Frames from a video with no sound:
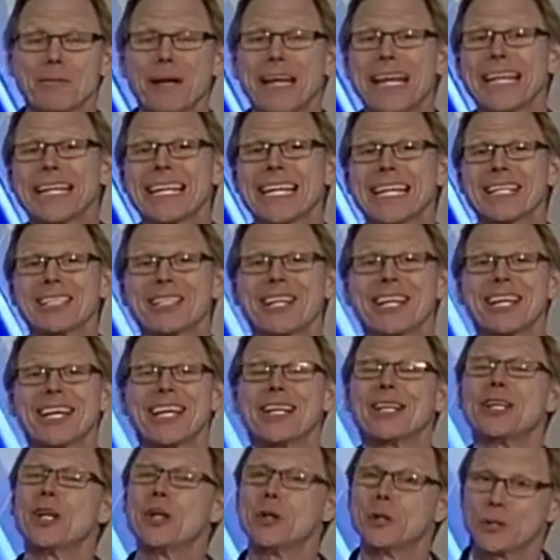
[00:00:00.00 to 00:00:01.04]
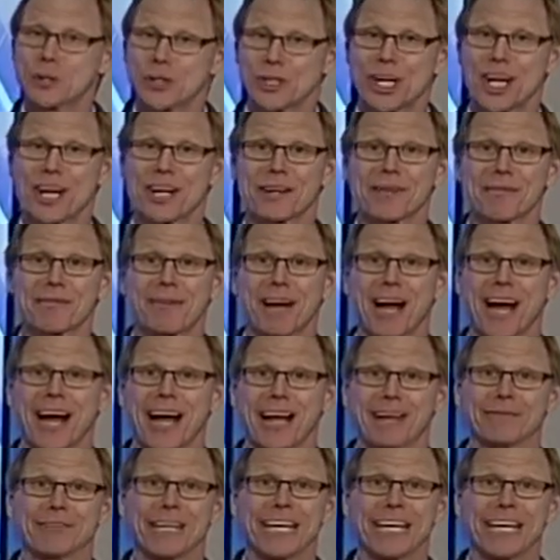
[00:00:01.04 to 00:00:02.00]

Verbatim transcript: P T Z News Channel five.